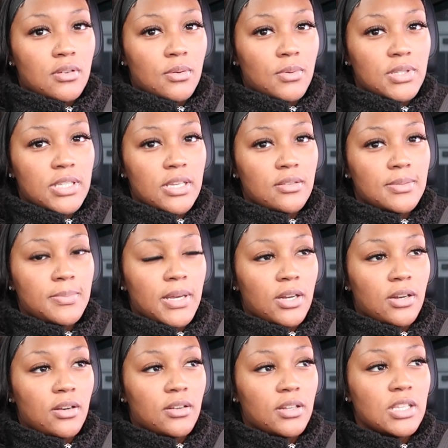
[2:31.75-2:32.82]
What sounds
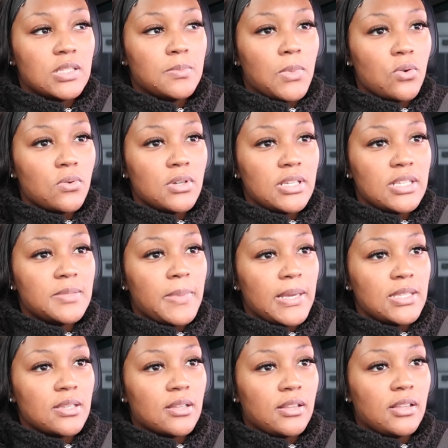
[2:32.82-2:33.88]
better? Because mocha is
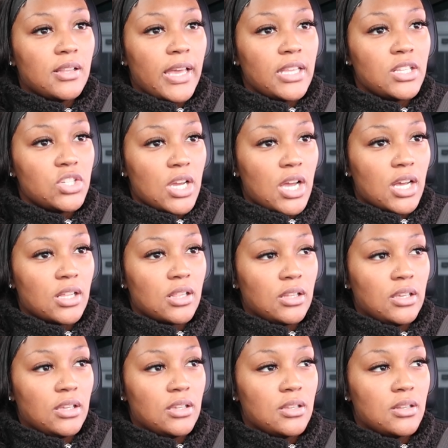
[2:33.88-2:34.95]
basically like
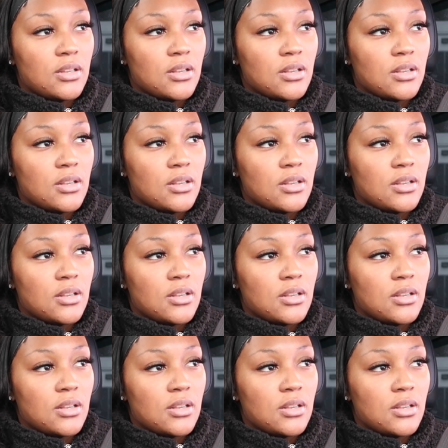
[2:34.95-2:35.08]
chocolate.